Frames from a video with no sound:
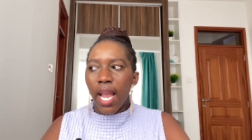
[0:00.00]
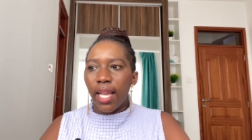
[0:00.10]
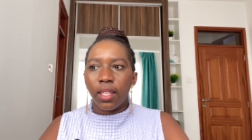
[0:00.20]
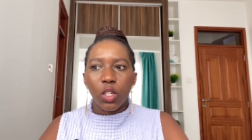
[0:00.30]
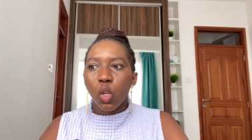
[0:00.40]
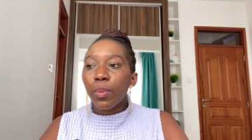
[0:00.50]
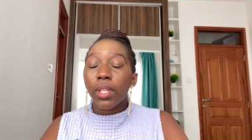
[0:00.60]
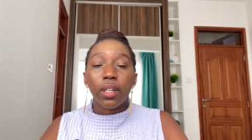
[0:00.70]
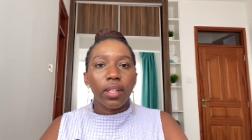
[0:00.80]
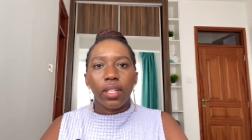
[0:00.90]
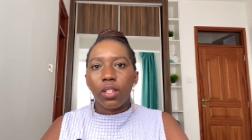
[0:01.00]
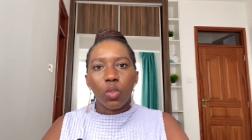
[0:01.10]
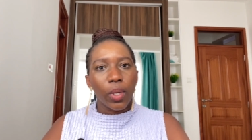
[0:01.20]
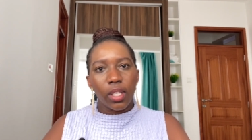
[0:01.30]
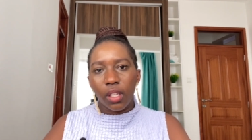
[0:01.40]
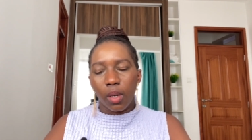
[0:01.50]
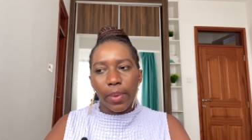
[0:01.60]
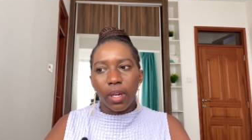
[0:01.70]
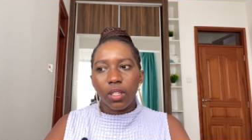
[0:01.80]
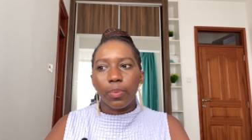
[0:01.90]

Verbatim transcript: and they told me they couldn't do anything about it